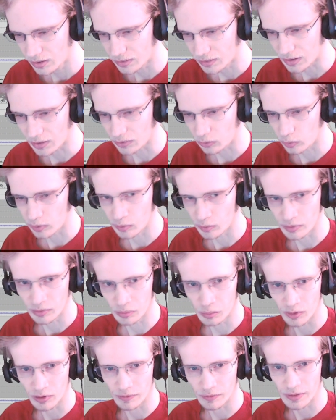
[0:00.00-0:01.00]
Last week was
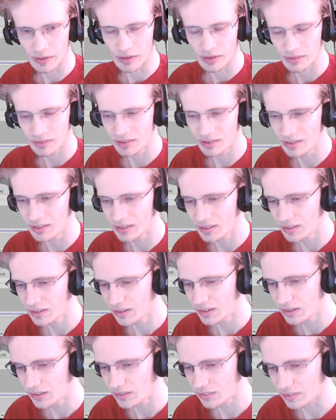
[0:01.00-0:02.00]
more of the
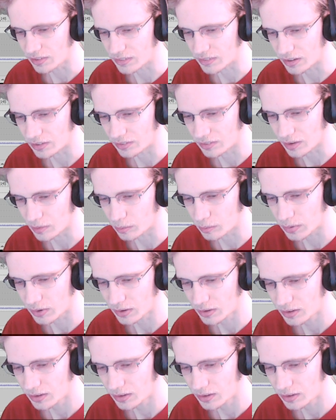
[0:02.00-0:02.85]
set things up